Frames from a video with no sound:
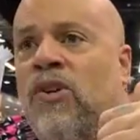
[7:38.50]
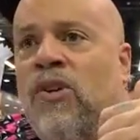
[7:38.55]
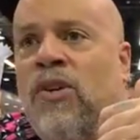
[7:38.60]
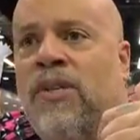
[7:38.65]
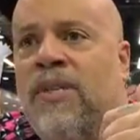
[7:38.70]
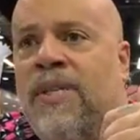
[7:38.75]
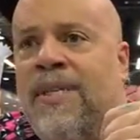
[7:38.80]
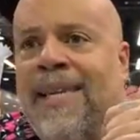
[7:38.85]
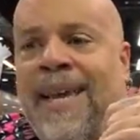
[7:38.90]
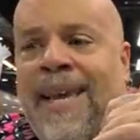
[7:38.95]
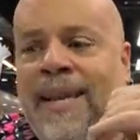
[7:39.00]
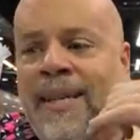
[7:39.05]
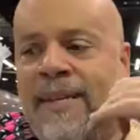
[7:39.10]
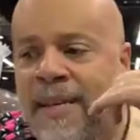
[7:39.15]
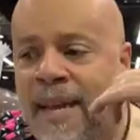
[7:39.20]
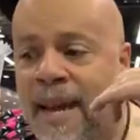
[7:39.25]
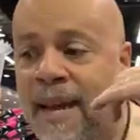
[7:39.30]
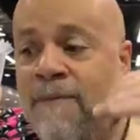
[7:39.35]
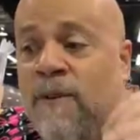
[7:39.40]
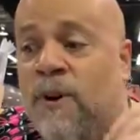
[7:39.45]

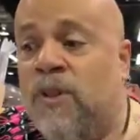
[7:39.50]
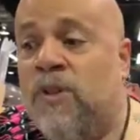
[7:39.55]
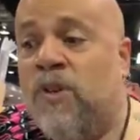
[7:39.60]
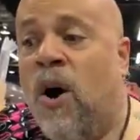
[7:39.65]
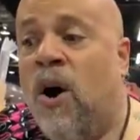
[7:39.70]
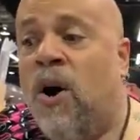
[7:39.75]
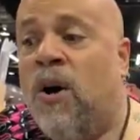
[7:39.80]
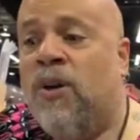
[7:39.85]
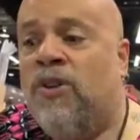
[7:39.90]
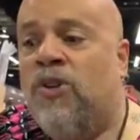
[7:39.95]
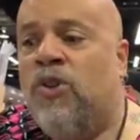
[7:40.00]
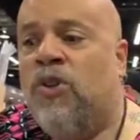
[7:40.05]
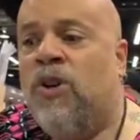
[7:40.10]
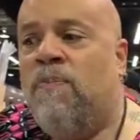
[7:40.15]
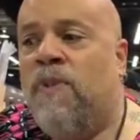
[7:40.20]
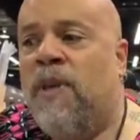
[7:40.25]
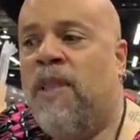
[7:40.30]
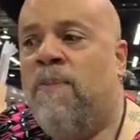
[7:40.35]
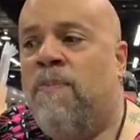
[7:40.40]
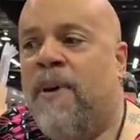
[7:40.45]
Sanford's art
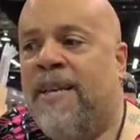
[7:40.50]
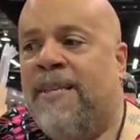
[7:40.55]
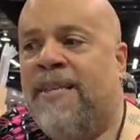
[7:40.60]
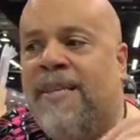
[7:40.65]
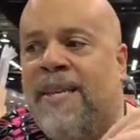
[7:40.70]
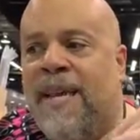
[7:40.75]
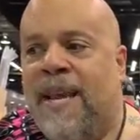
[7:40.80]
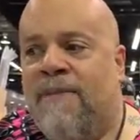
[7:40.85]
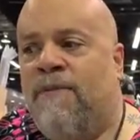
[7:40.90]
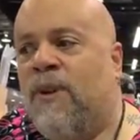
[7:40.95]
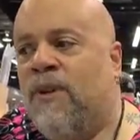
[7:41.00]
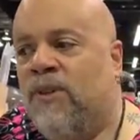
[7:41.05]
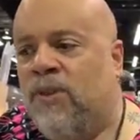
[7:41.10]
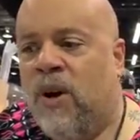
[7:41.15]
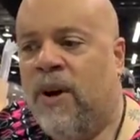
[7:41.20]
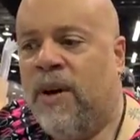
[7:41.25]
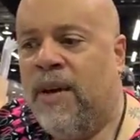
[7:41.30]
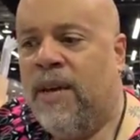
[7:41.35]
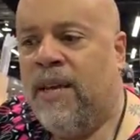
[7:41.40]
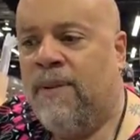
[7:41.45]
shouldn't be the best Sanford's
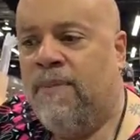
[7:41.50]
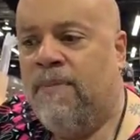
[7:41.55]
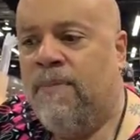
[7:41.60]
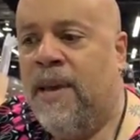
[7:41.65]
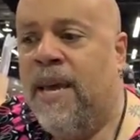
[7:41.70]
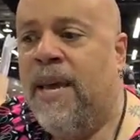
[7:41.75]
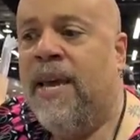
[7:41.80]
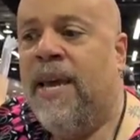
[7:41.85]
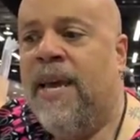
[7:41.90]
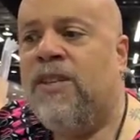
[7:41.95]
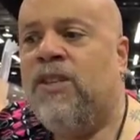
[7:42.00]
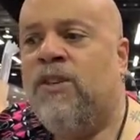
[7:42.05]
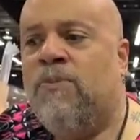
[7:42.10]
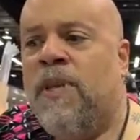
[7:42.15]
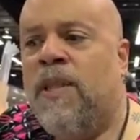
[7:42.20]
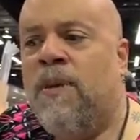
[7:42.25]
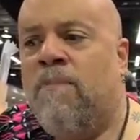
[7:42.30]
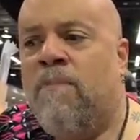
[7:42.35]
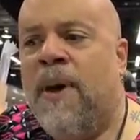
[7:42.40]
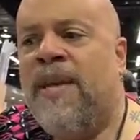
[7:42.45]
art can be. It should
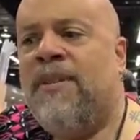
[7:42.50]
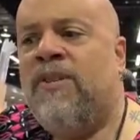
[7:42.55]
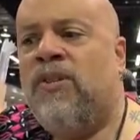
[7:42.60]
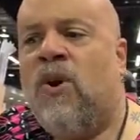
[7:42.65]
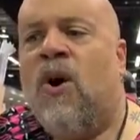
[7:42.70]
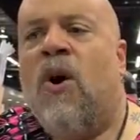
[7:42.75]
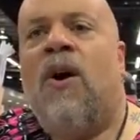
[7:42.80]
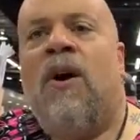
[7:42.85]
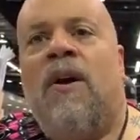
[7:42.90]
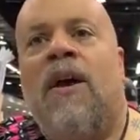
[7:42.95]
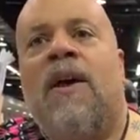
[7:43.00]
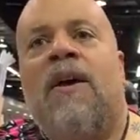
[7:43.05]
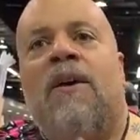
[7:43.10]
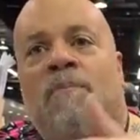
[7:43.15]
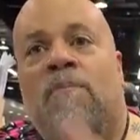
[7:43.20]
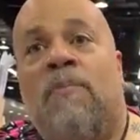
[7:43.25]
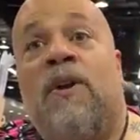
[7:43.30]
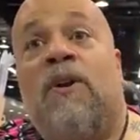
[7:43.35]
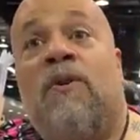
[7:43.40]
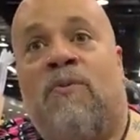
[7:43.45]
be the best art
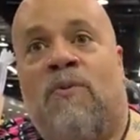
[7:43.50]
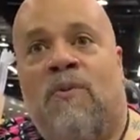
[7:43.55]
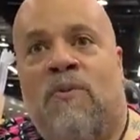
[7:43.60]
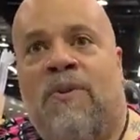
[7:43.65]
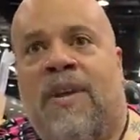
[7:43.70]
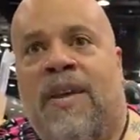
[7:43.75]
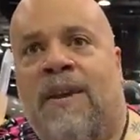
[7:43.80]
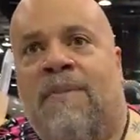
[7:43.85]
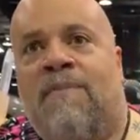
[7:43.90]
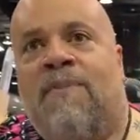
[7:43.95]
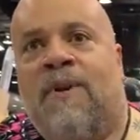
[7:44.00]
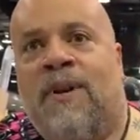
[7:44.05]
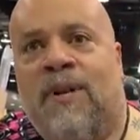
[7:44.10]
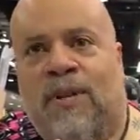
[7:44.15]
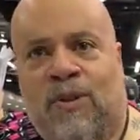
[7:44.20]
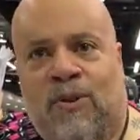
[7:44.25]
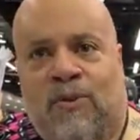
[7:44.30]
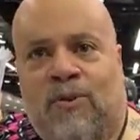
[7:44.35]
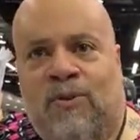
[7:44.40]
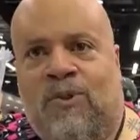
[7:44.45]
Bitterroot can
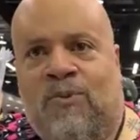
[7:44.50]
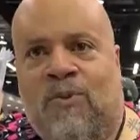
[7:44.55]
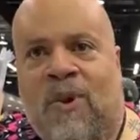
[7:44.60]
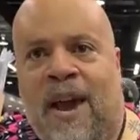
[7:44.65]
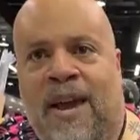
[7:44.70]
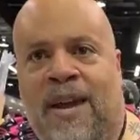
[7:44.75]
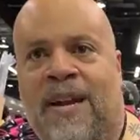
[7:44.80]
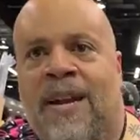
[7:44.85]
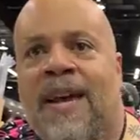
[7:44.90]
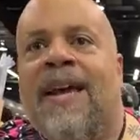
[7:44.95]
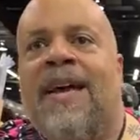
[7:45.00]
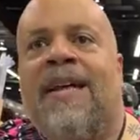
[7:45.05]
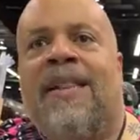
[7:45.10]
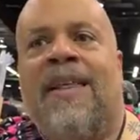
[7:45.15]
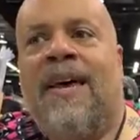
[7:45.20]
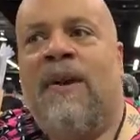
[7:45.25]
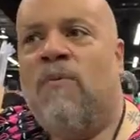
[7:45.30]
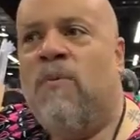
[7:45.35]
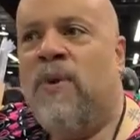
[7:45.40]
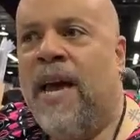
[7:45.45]
produce, right?
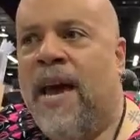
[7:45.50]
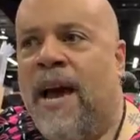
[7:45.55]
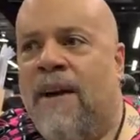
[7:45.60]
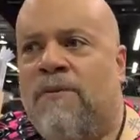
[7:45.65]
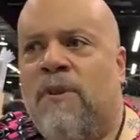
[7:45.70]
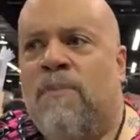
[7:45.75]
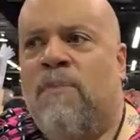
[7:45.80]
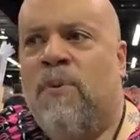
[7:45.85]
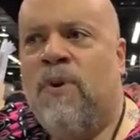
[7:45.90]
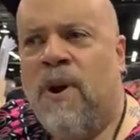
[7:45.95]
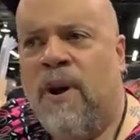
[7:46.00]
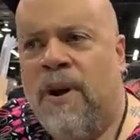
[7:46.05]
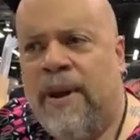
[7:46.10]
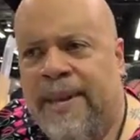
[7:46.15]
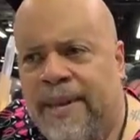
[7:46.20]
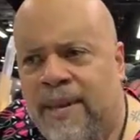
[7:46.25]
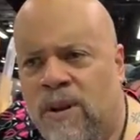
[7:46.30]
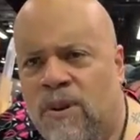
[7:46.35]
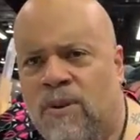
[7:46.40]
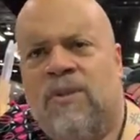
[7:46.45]
Like, we have to put our
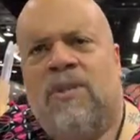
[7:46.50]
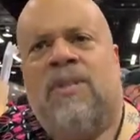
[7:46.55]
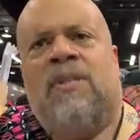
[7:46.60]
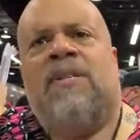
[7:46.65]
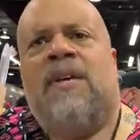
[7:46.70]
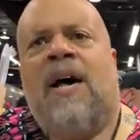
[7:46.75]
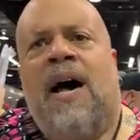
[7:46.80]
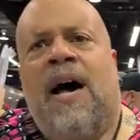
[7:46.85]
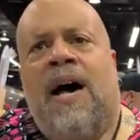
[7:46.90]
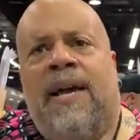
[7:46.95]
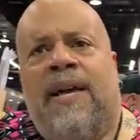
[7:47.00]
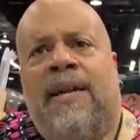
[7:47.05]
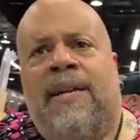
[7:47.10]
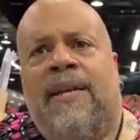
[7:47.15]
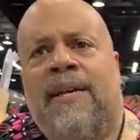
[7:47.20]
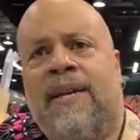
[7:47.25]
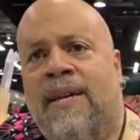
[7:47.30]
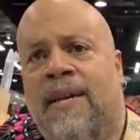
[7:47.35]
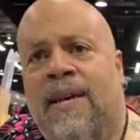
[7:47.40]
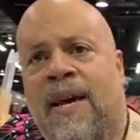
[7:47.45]
egos aside
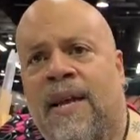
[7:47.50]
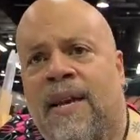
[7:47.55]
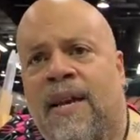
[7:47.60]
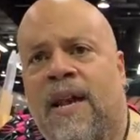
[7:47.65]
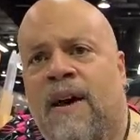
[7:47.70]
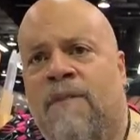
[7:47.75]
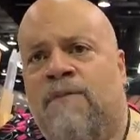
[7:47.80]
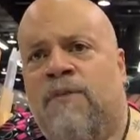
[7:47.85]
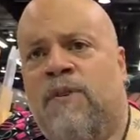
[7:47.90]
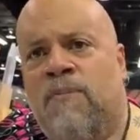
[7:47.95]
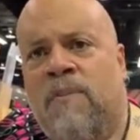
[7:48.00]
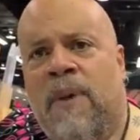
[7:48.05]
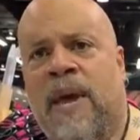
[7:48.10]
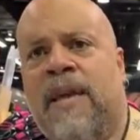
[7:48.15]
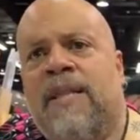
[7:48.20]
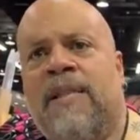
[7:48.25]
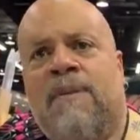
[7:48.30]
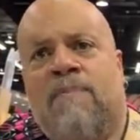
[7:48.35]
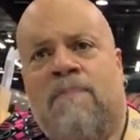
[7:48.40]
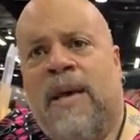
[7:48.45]
enough to
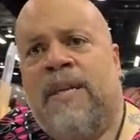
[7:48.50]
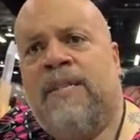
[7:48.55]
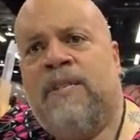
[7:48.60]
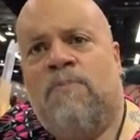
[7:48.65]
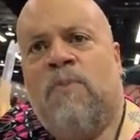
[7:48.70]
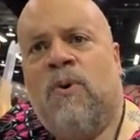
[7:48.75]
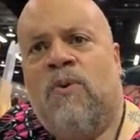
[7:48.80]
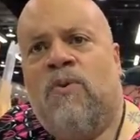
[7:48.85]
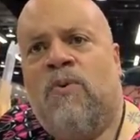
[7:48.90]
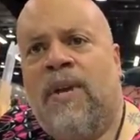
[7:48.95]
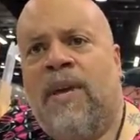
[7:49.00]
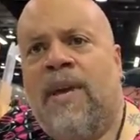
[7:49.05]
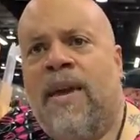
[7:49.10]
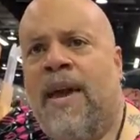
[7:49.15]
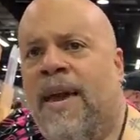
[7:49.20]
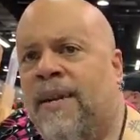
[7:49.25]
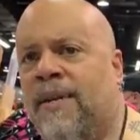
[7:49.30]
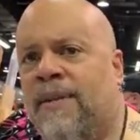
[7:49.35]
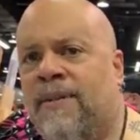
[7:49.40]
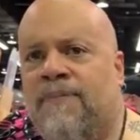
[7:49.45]
make the best book we
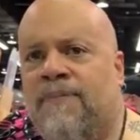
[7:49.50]
can.